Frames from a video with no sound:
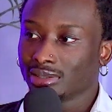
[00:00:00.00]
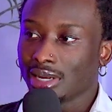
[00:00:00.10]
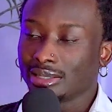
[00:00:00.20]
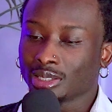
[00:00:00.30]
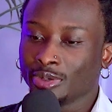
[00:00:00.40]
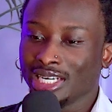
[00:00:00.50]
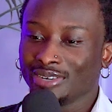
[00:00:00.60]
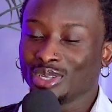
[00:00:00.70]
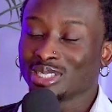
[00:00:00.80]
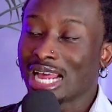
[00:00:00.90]
as a creative
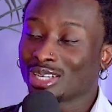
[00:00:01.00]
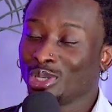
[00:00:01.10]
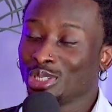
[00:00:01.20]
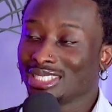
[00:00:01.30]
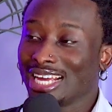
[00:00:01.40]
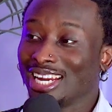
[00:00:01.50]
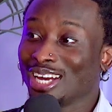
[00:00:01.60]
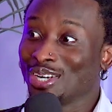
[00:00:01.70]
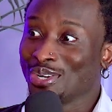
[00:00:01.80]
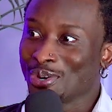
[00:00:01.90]
is actually just getting
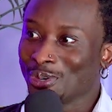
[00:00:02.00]
a no.